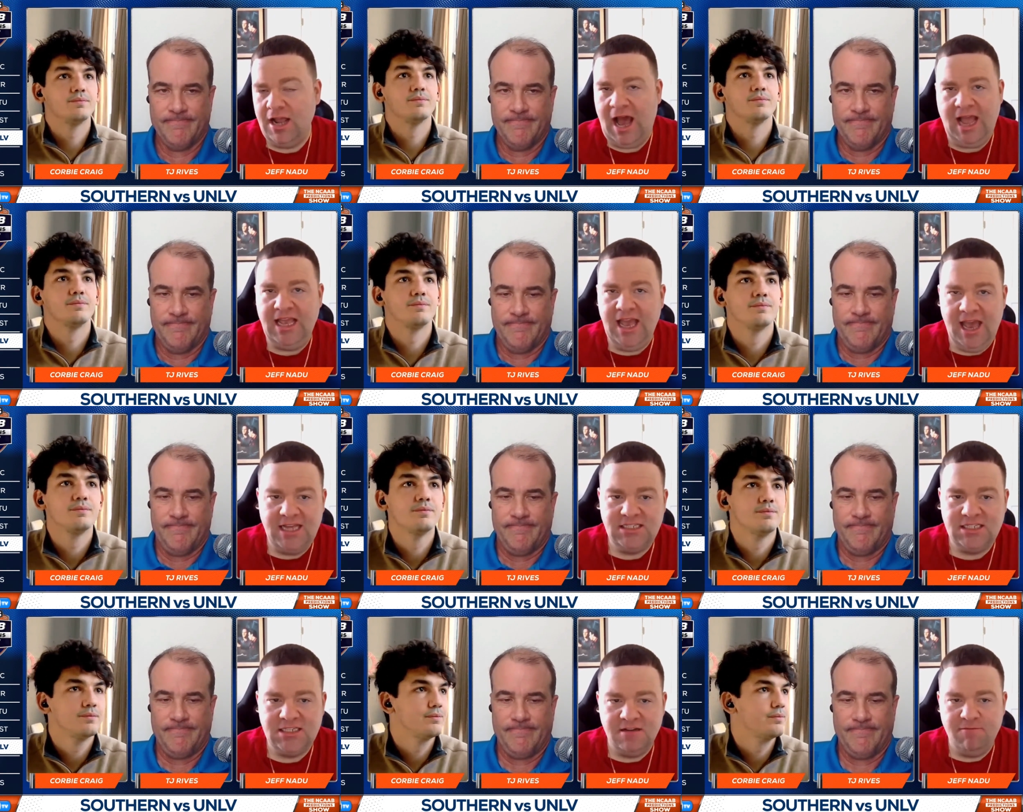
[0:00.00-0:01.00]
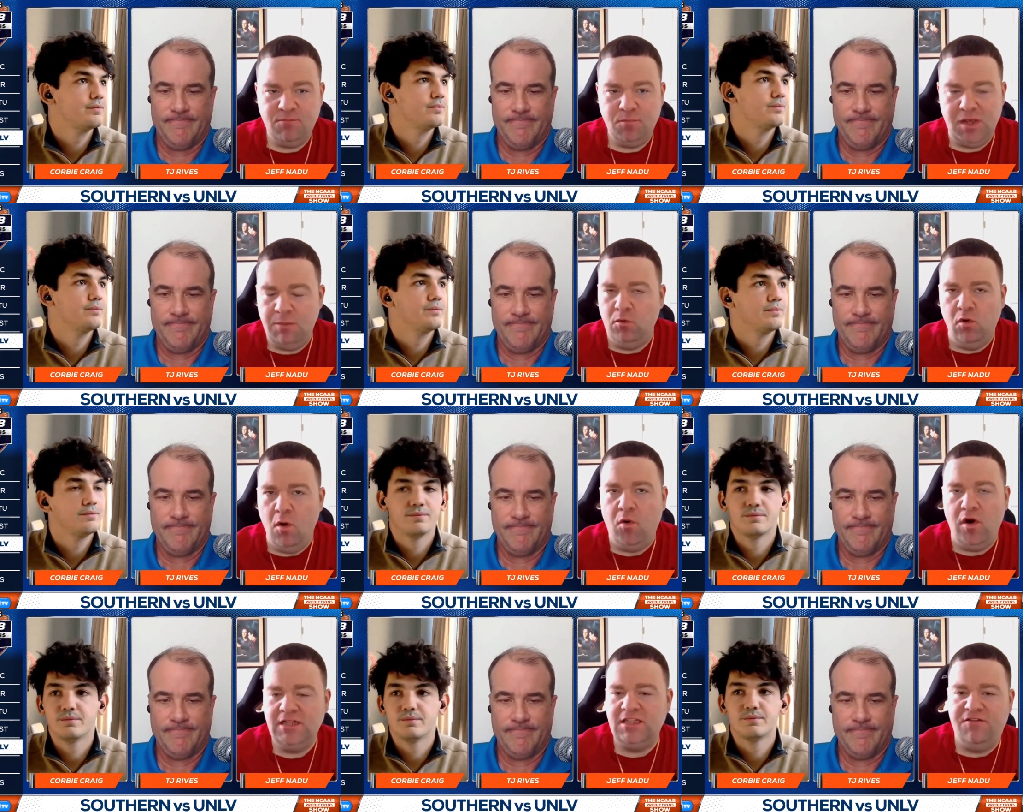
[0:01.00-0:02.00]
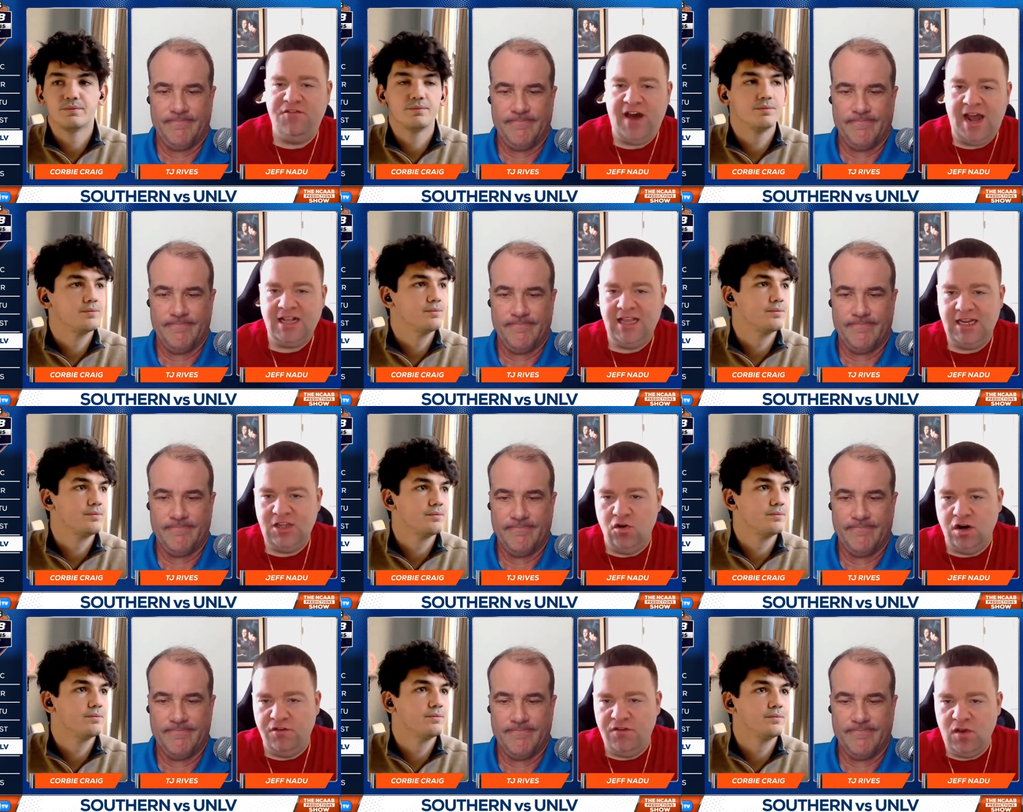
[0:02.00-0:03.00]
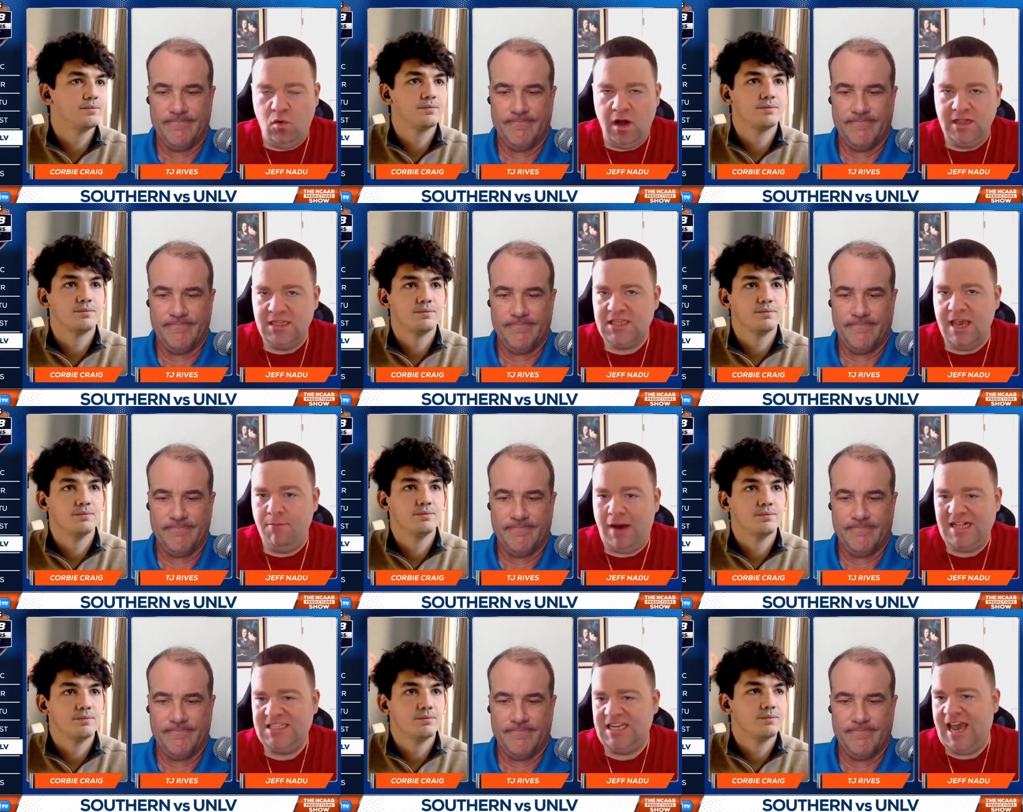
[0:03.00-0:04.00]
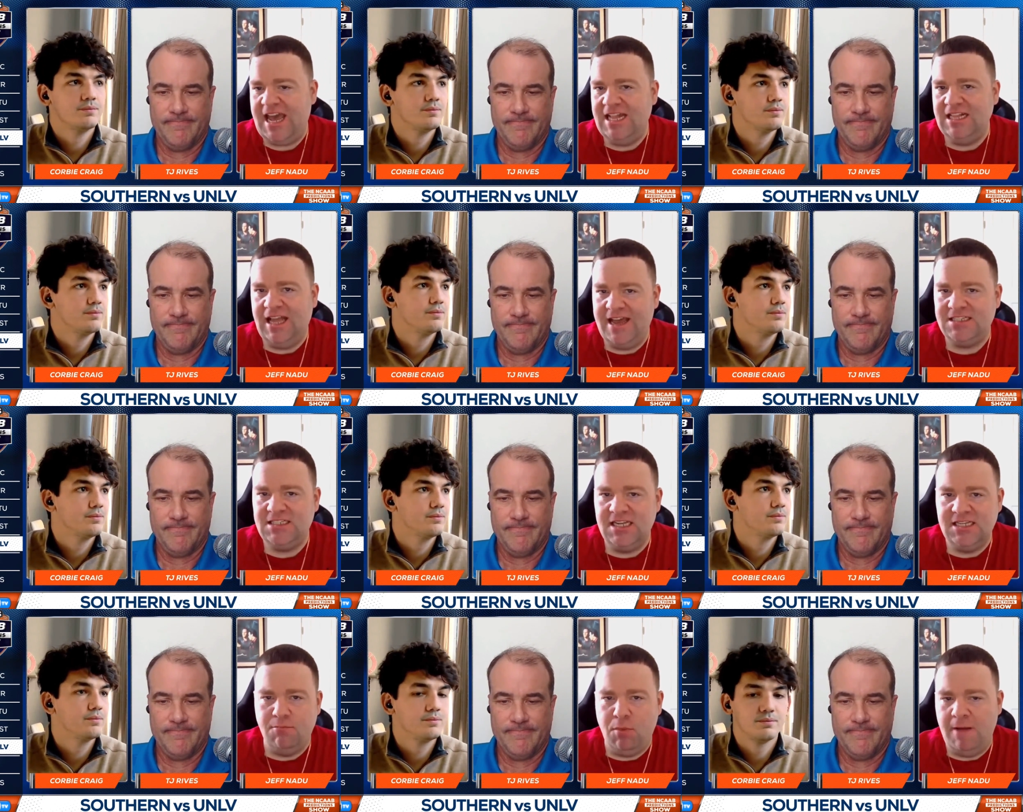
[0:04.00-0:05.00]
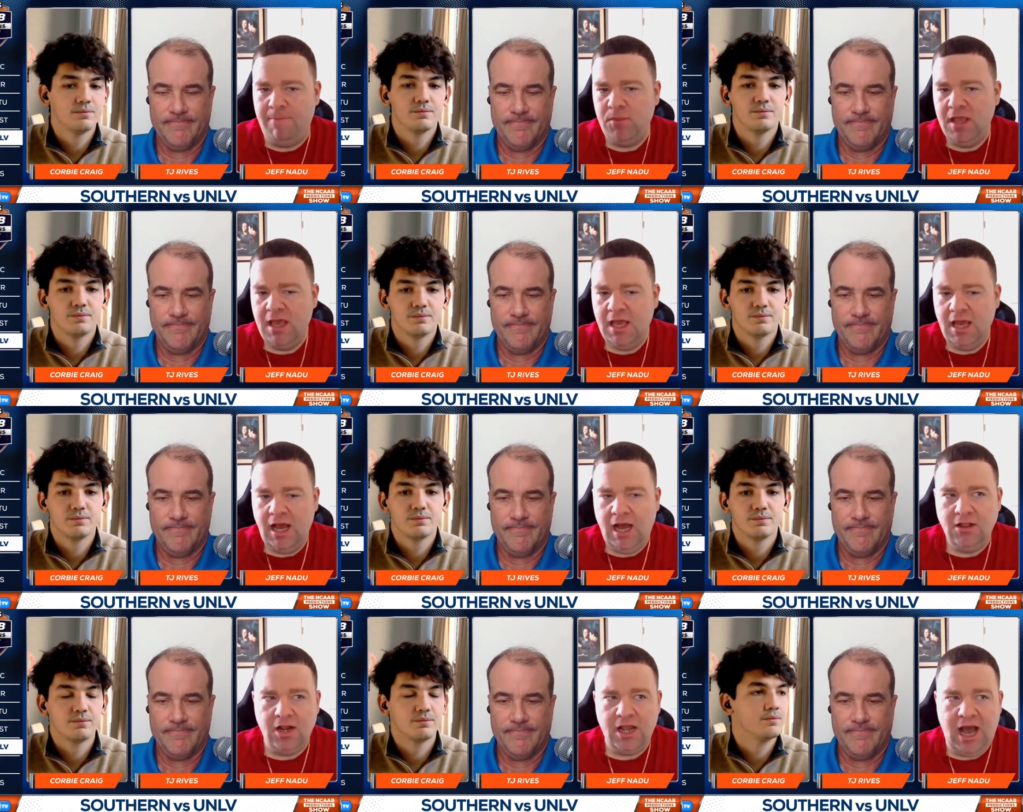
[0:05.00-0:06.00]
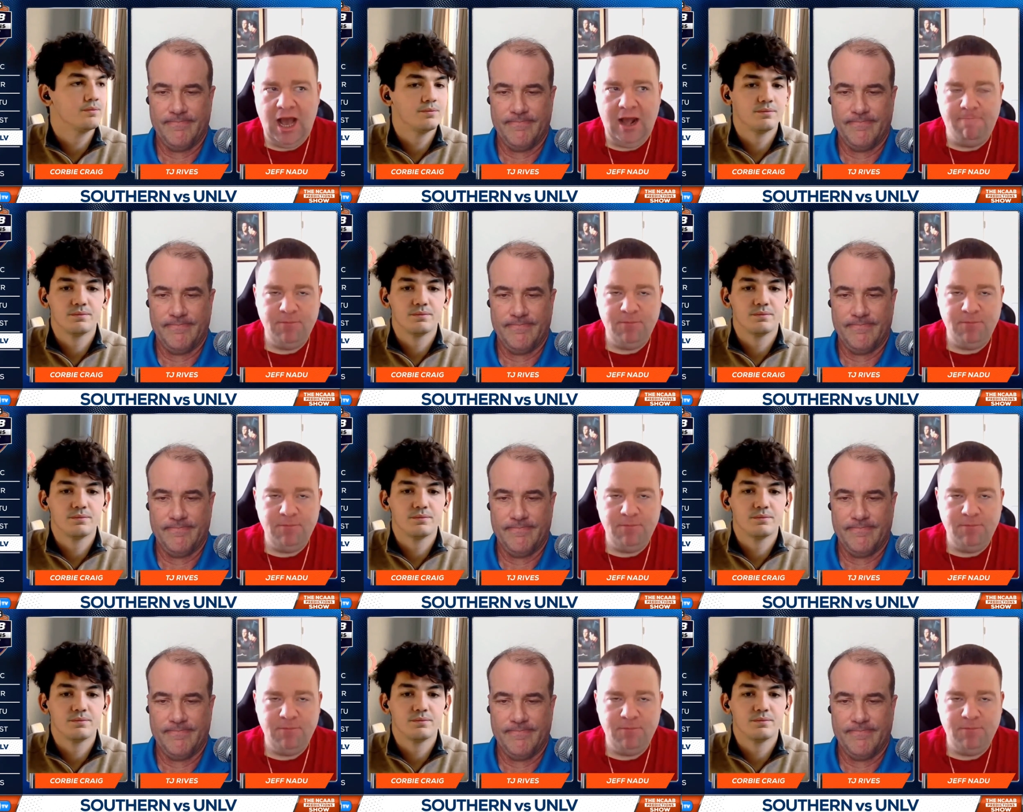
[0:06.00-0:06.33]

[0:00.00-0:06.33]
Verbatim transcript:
Speaker 1: Look, I guess people will point to the fact that UNLV won this game by 10 last season, but look,